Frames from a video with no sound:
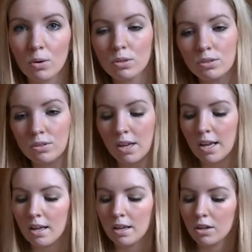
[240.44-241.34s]
Moss
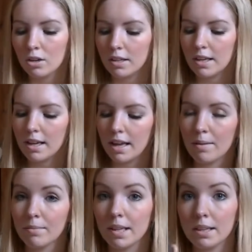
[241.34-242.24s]
colour,
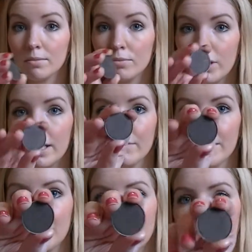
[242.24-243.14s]
like they've really
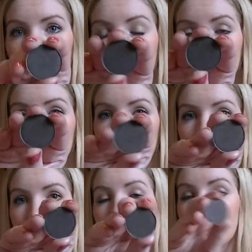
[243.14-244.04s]
invented it for her to try and
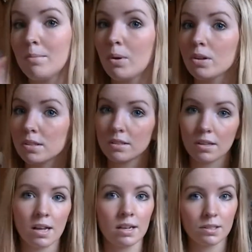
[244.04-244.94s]
get the Kate Moss
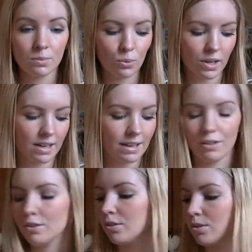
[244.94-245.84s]
smoky eye
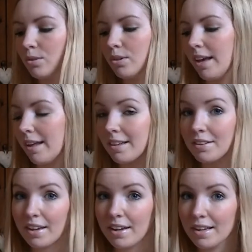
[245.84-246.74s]
look. So yeah,
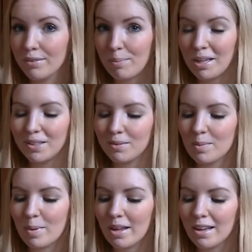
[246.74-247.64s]
that kind of appealed those a
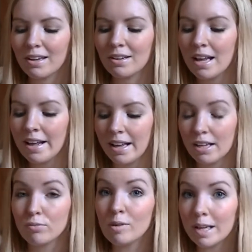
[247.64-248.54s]
bit, and
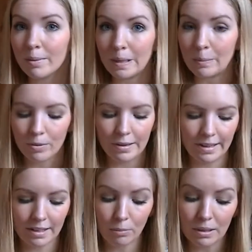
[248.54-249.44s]
it's really really pretty,
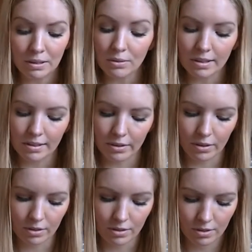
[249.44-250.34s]
and I will use it a lot.